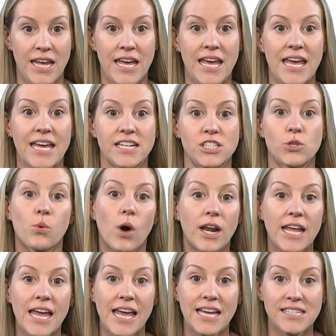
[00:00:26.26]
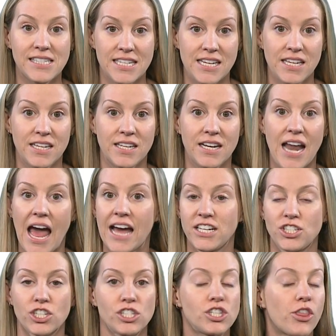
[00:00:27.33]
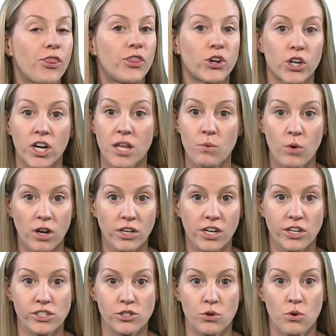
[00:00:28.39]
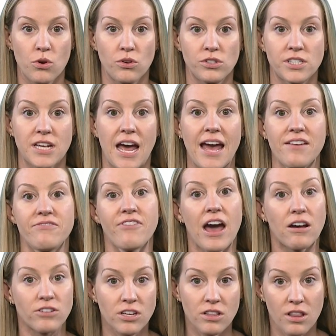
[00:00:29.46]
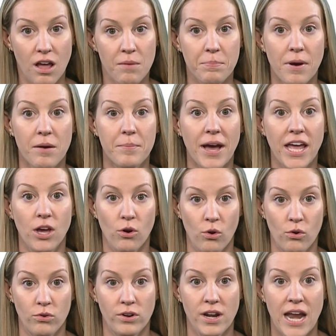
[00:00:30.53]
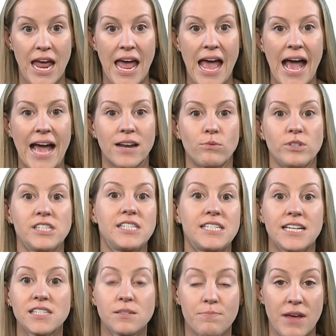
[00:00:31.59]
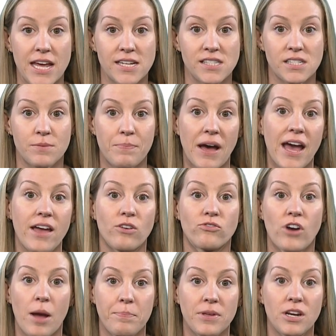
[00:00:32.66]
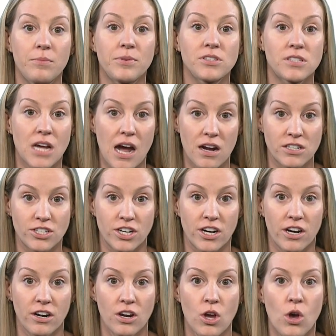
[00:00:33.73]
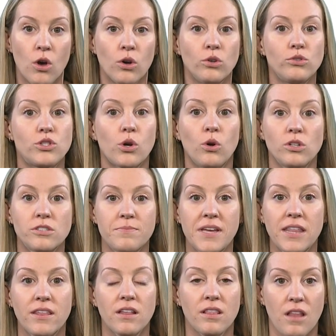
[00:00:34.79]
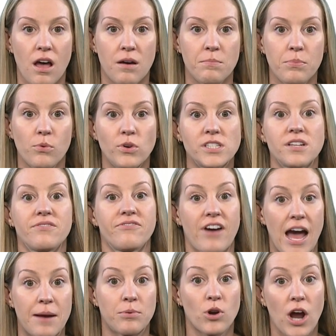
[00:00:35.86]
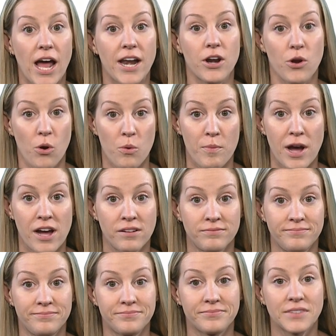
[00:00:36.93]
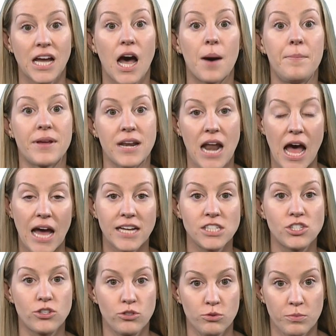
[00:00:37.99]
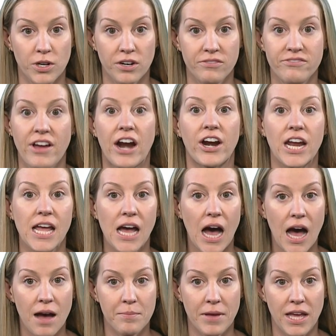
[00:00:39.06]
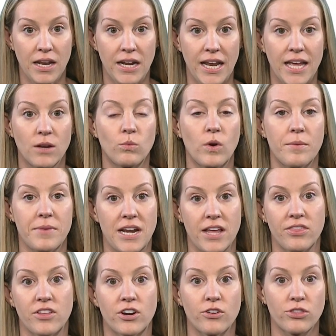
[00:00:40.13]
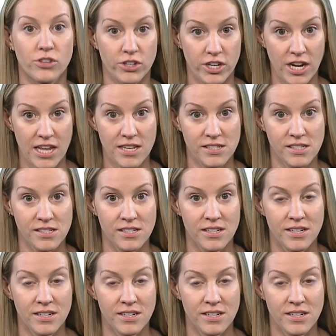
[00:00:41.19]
In 2018, at just 31 years old, I found a lump on my own and was dismissed by a reputable doctor who told me the lump was a fibroadenoma, a benign tumor very common in women in their 30s.